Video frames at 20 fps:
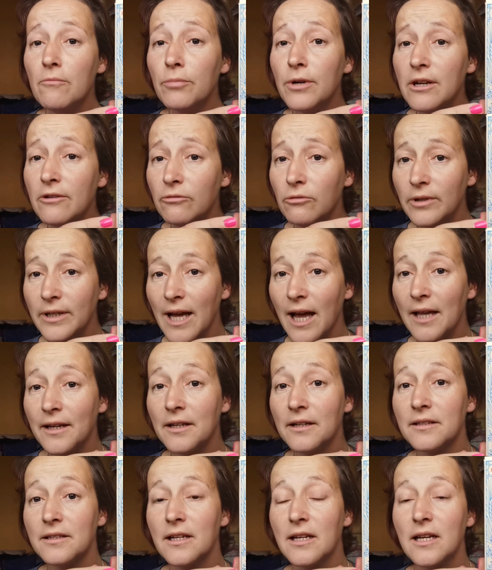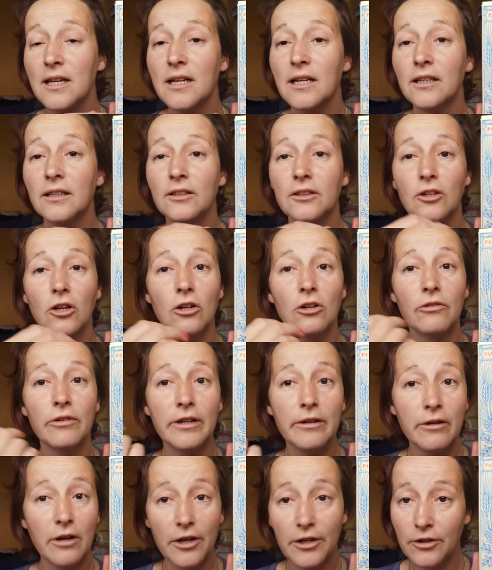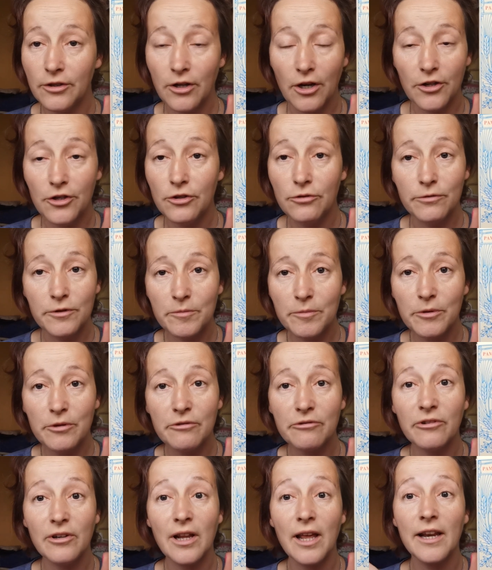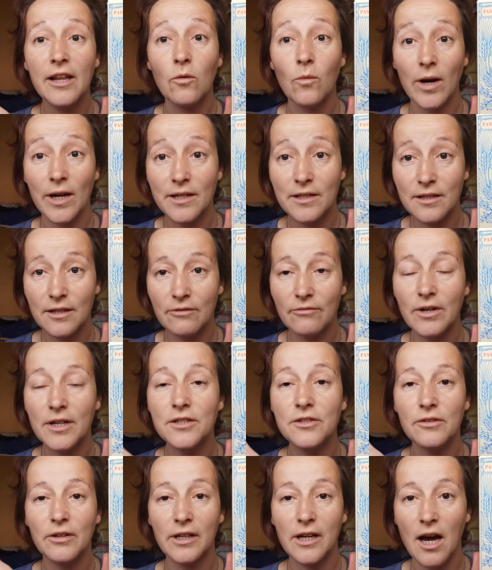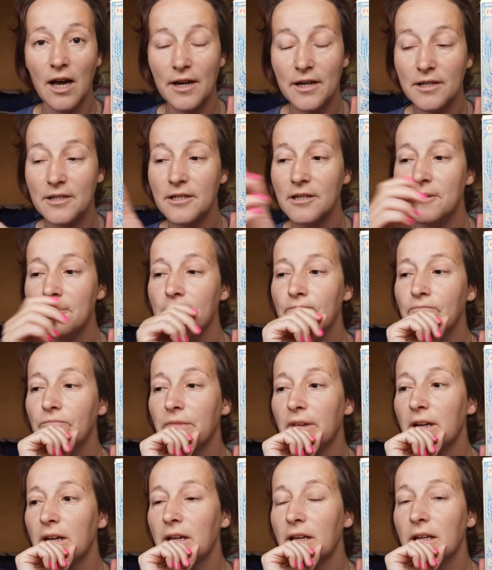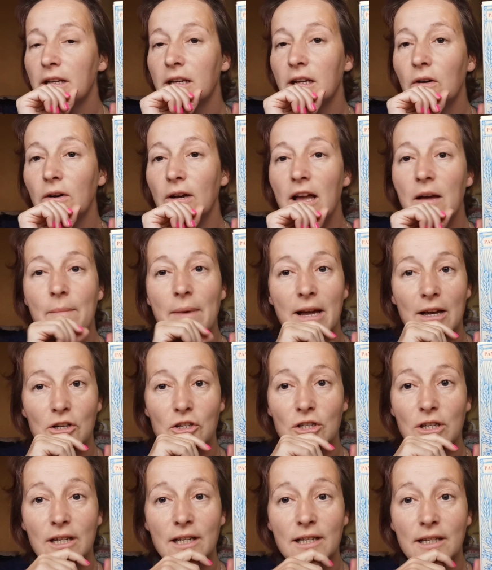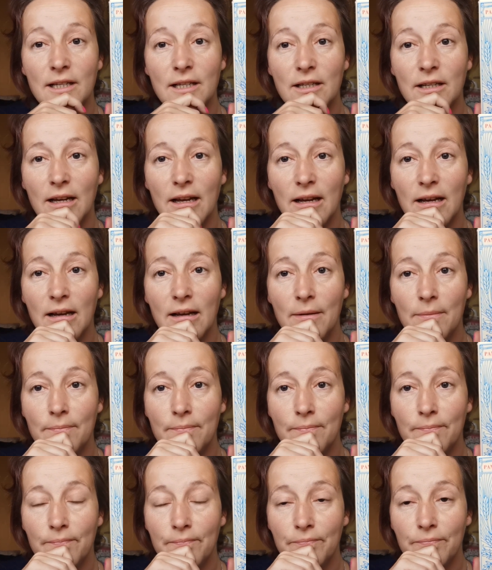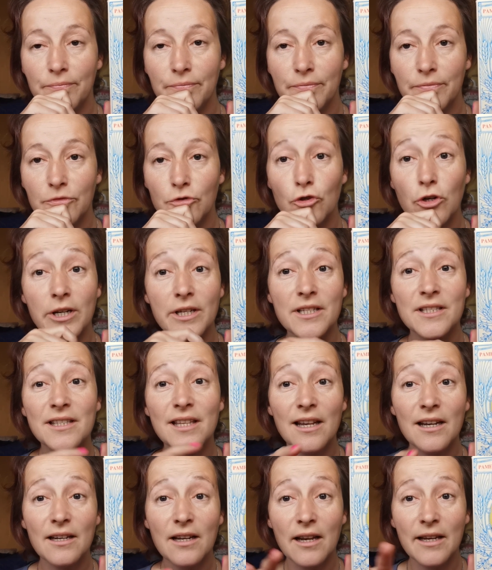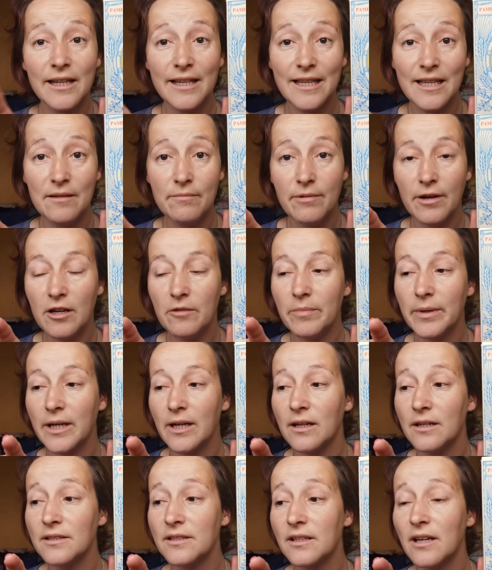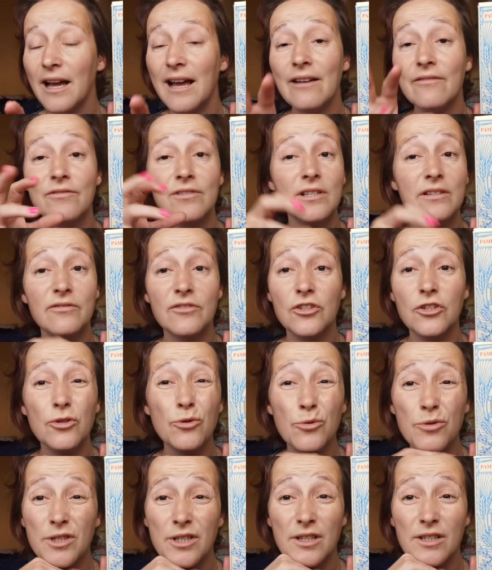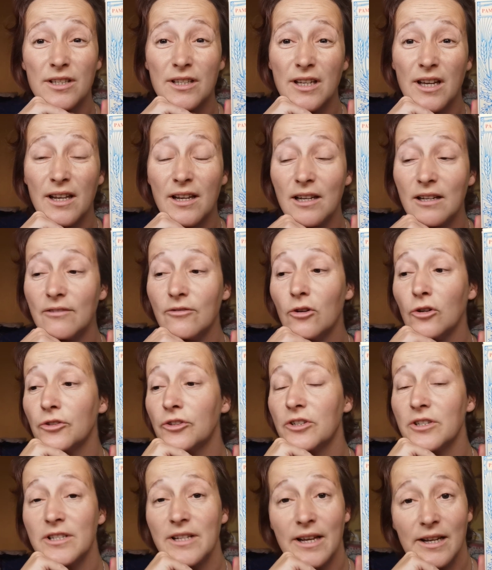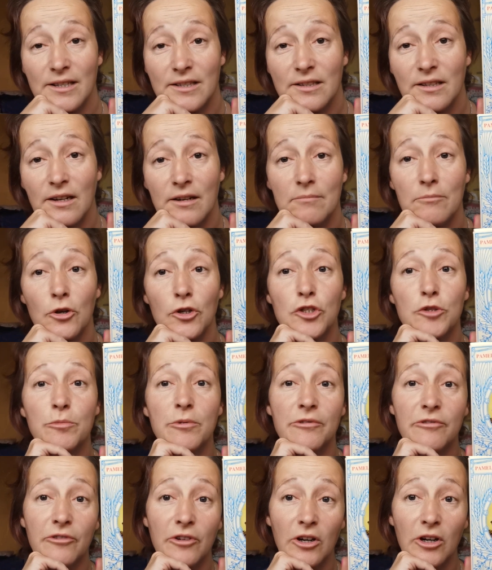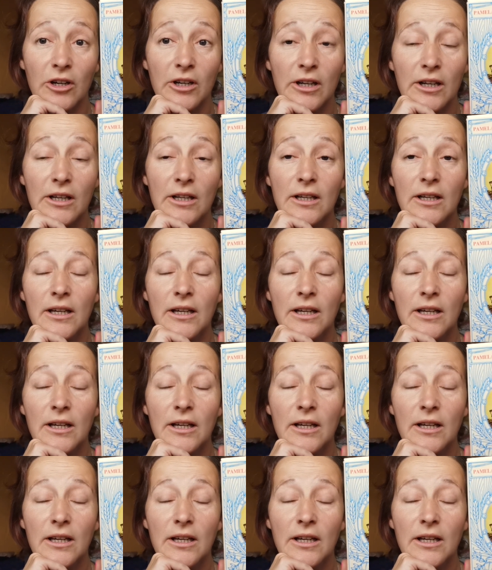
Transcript: But everyone had it. The colouring I, I knew was beautiful and I wanted it, right? So I got it. Now I am actually um, trying to sell it on eBay because I haven't even used it and I have other decks that I much prefer.